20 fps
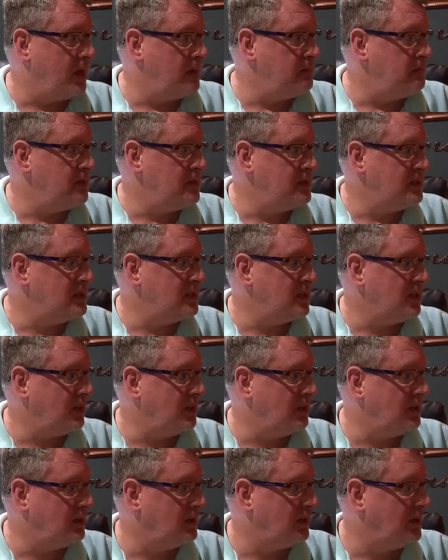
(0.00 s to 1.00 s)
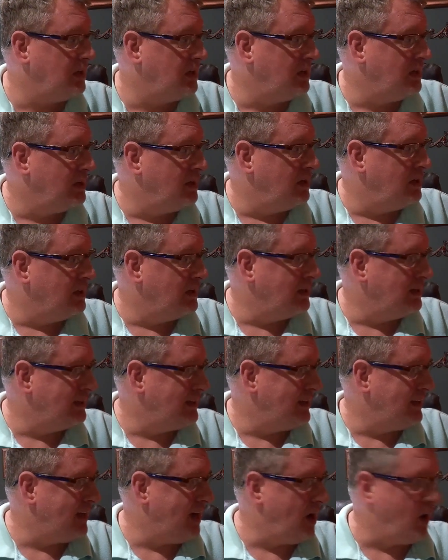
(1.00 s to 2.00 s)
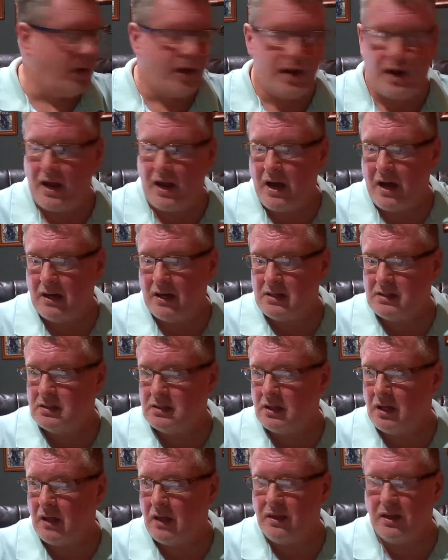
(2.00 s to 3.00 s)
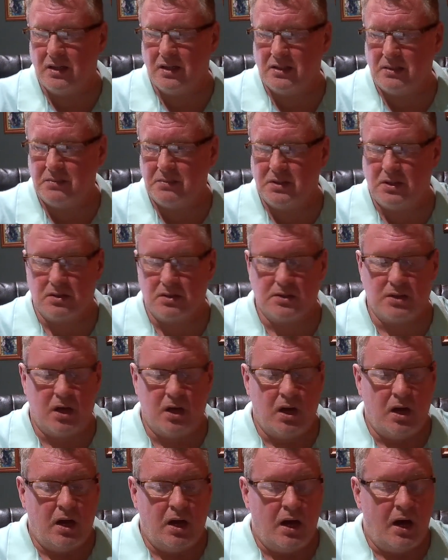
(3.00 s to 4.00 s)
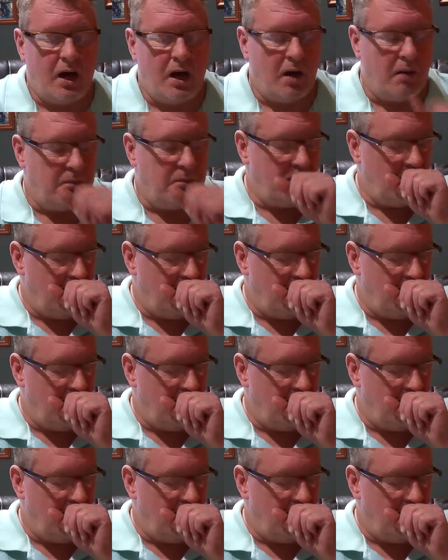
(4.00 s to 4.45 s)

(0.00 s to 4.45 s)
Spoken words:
meant to get that out, and I think it's upstairs. I